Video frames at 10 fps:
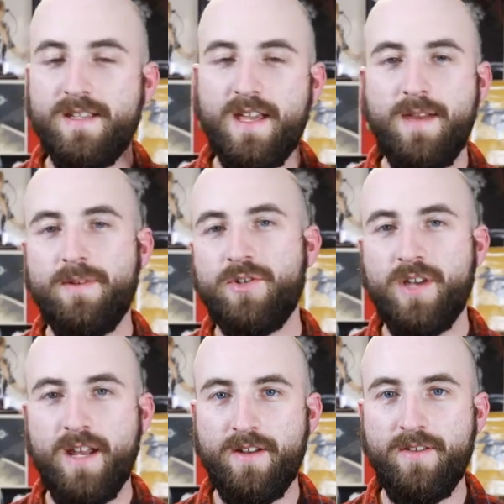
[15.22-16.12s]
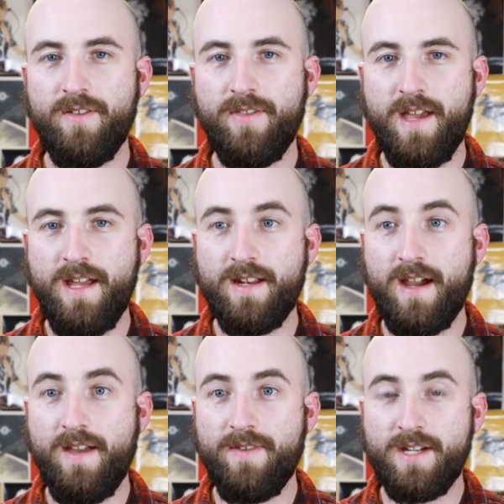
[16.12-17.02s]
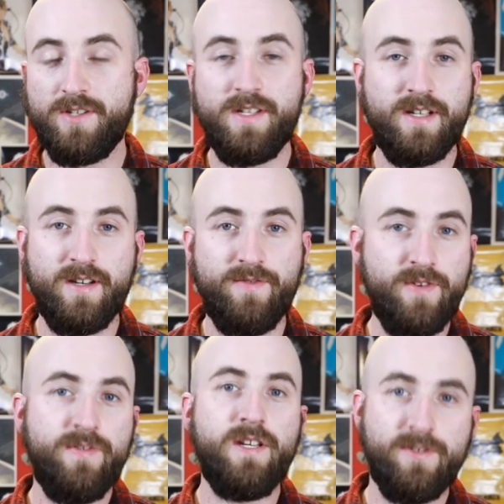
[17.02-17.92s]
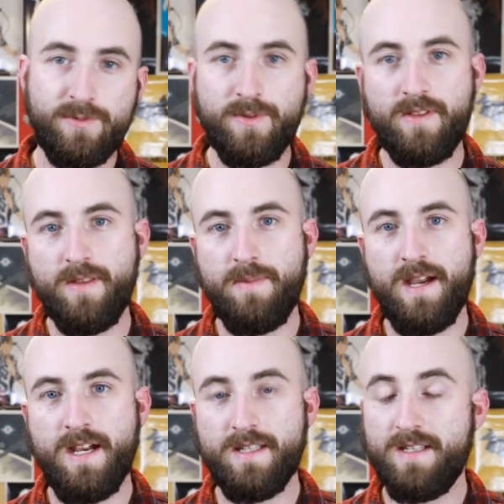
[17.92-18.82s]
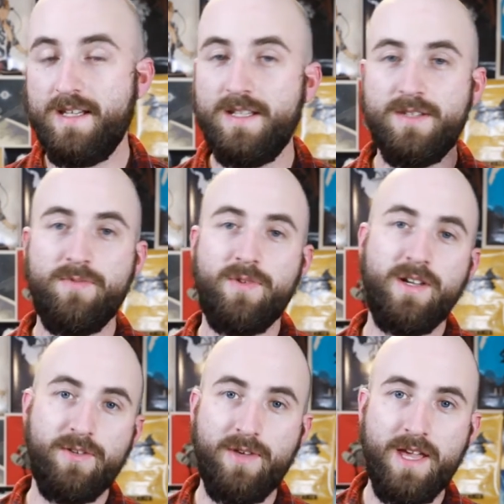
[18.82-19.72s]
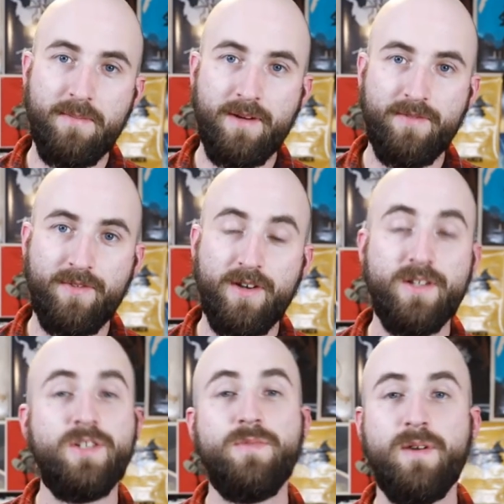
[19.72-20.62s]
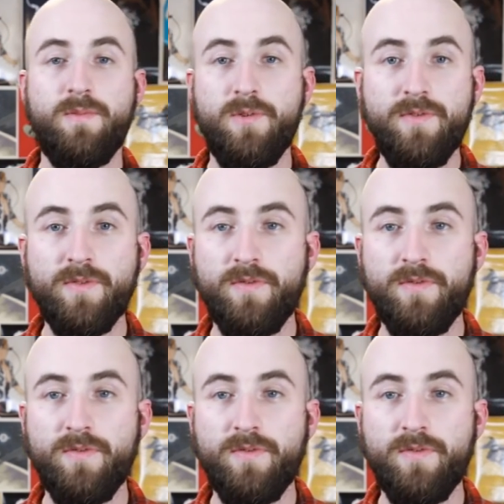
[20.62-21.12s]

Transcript: He's a gaming channel that I've actually done a few videos with in the past. He's the one who came on for our Digimon movie